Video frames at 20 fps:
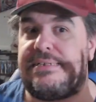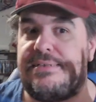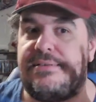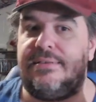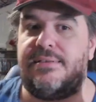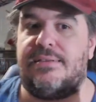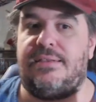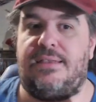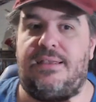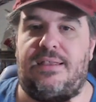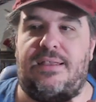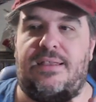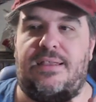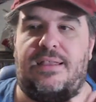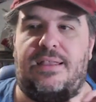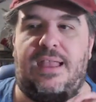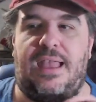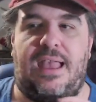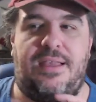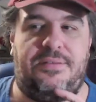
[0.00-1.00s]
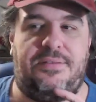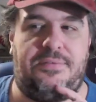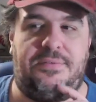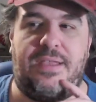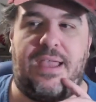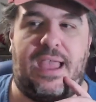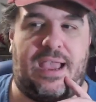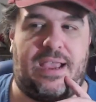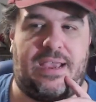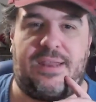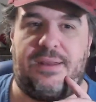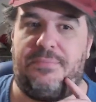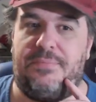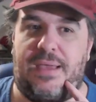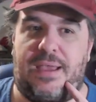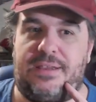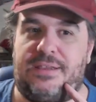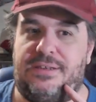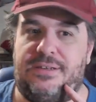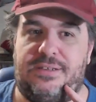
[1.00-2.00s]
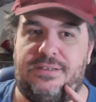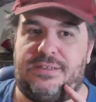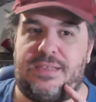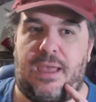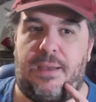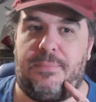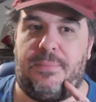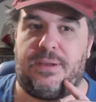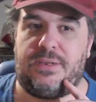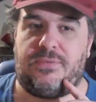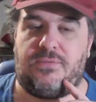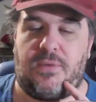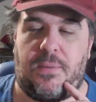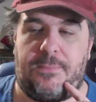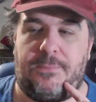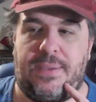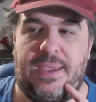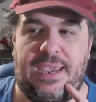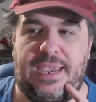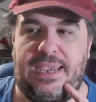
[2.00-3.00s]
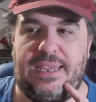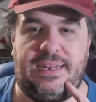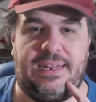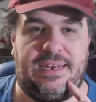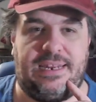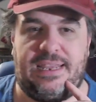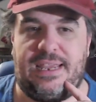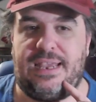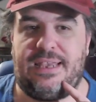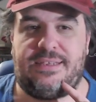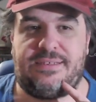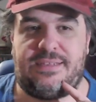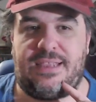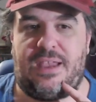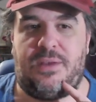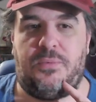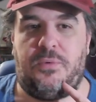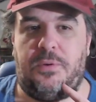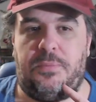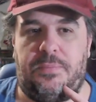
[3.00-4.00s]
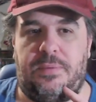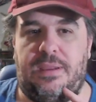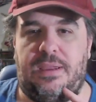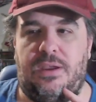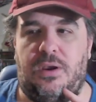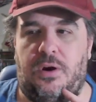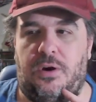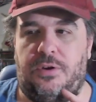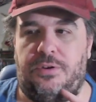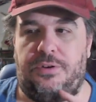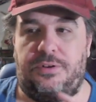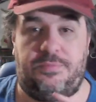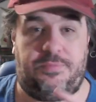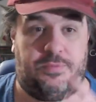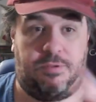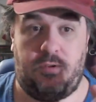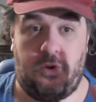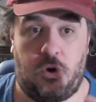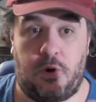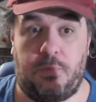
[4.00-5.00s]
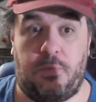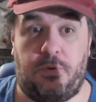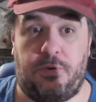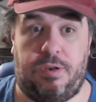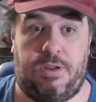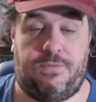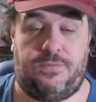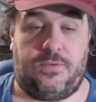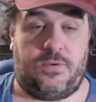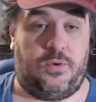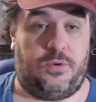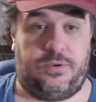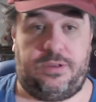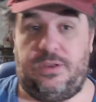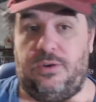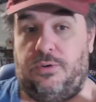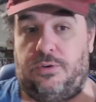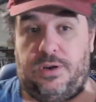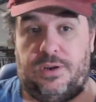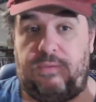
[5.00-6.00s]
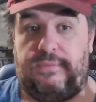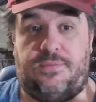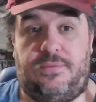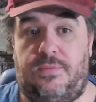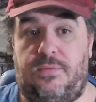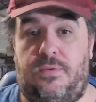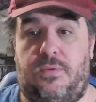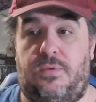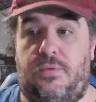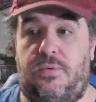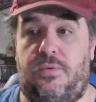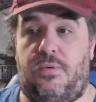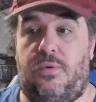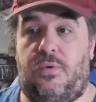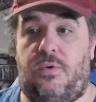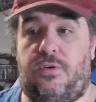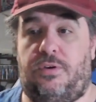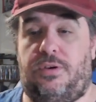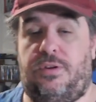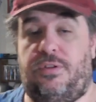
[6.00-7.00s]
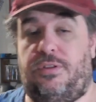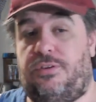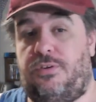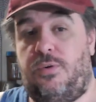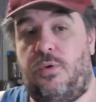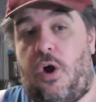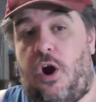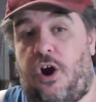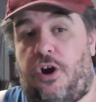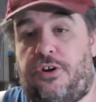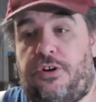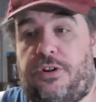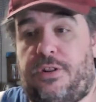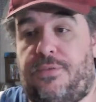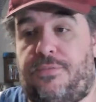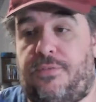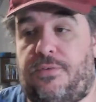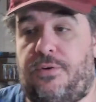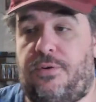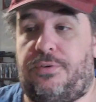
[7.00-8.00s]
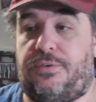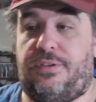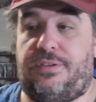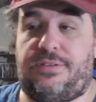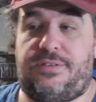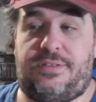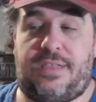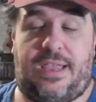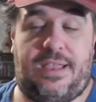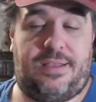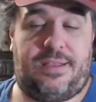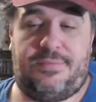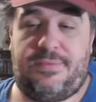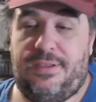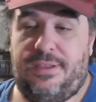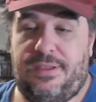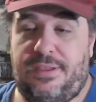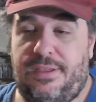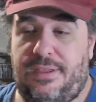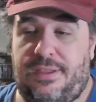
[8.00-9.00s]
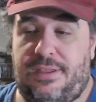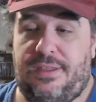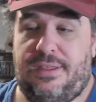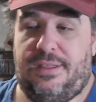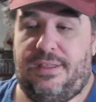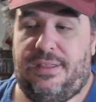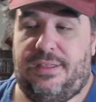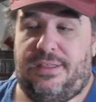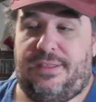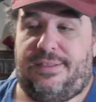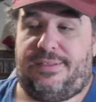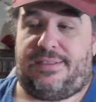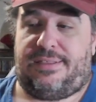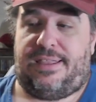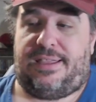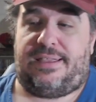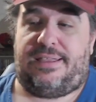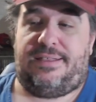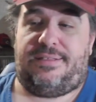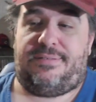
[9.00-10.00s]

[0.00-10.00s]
yeah, I can imagine just how much of a pain in the ass that would be on normal difficulty, or the two harder difficulties. It's like